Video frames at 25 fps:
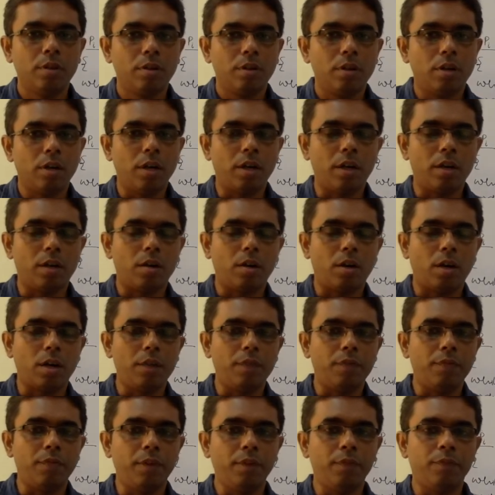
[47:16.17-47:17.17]

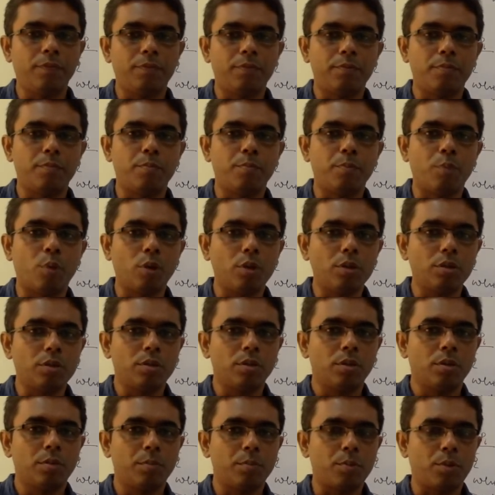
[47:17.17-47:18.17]
if both
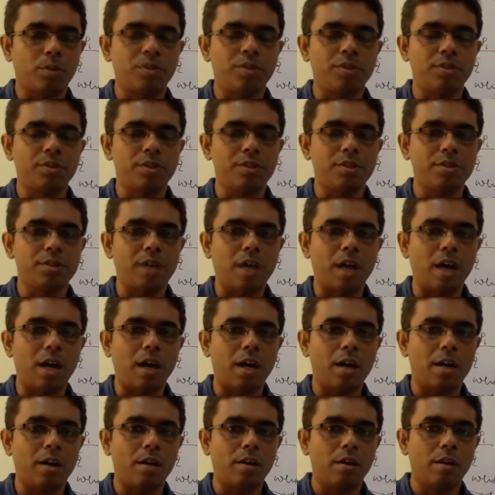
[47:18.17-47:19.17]
processors
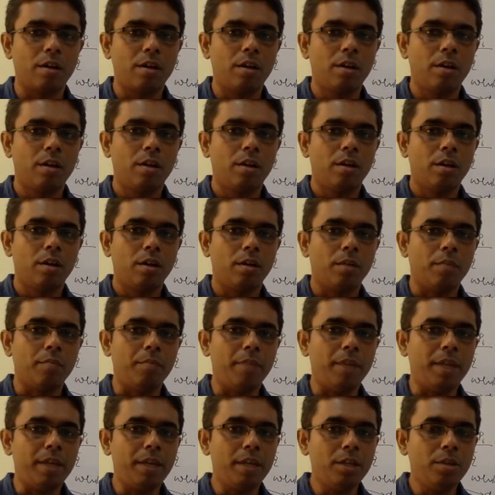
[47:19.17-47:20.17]
are
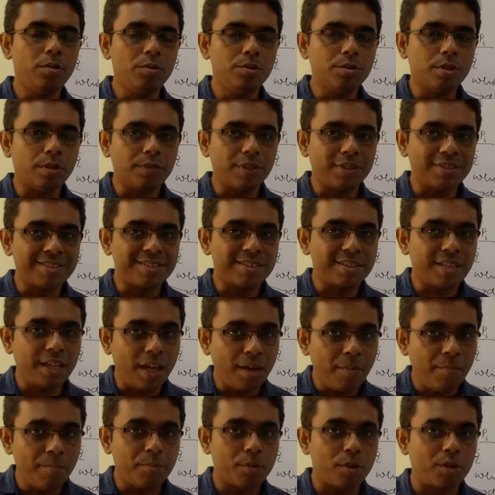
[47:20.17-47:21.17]
making use of the
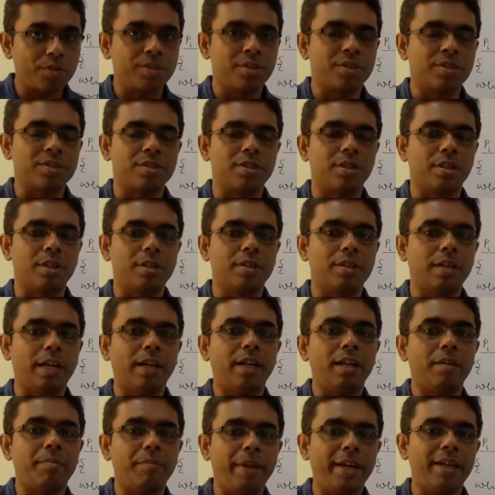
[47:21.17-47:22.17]
same processor, then
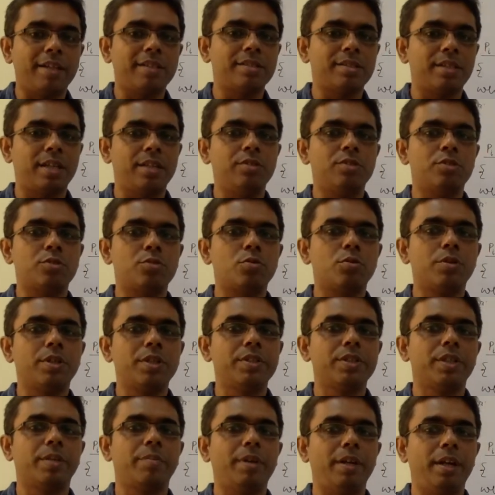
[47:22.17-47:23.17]
it makes sense to
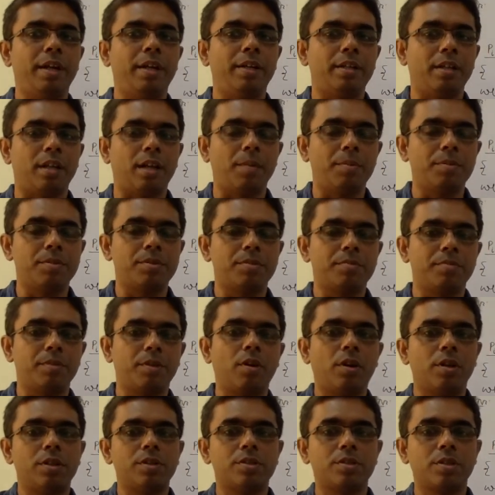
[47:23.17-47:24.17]
disable interrupts,
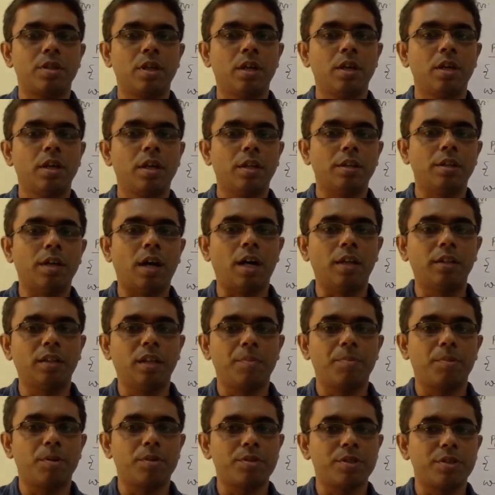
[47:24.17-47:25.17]
because the
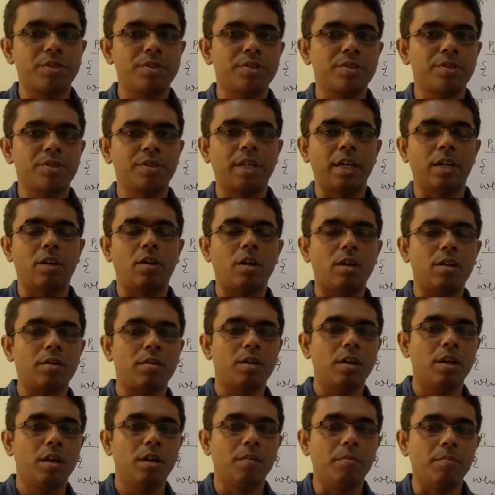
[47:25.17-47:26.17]
other process cannot
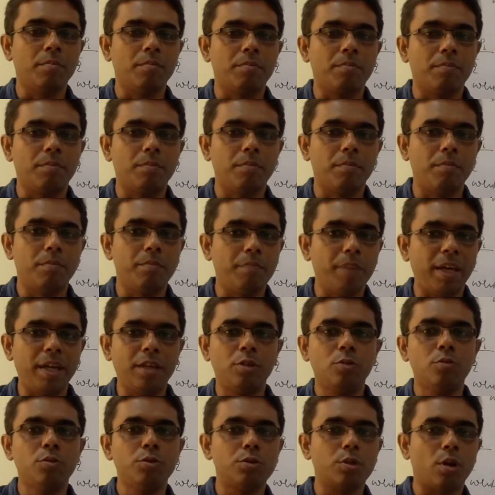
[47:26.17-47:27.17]

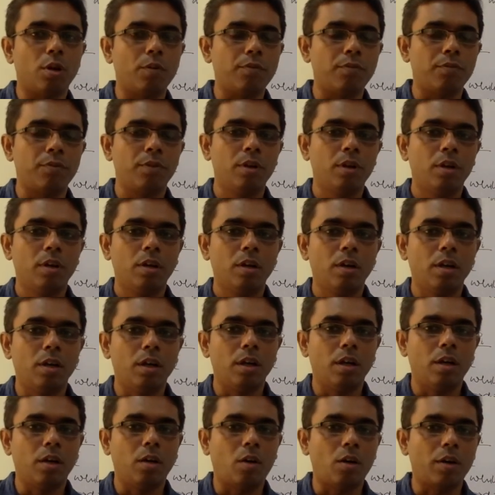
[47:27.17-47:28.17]
make use of
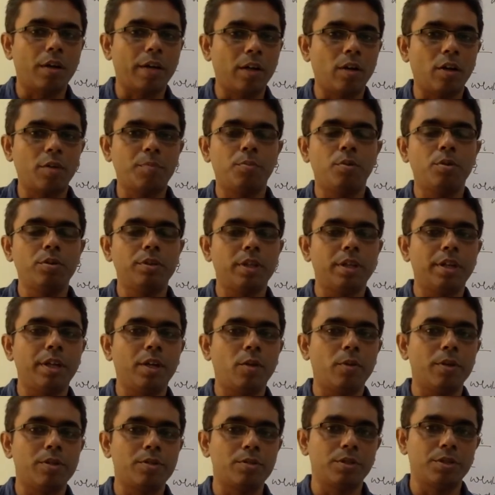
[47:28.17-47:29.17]
or cannot put the
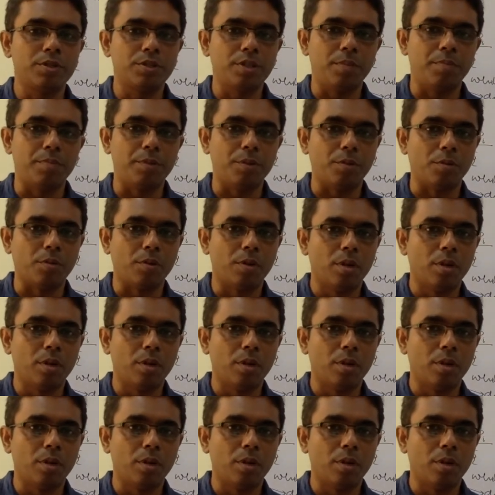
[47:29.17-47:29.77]
request to the CPU.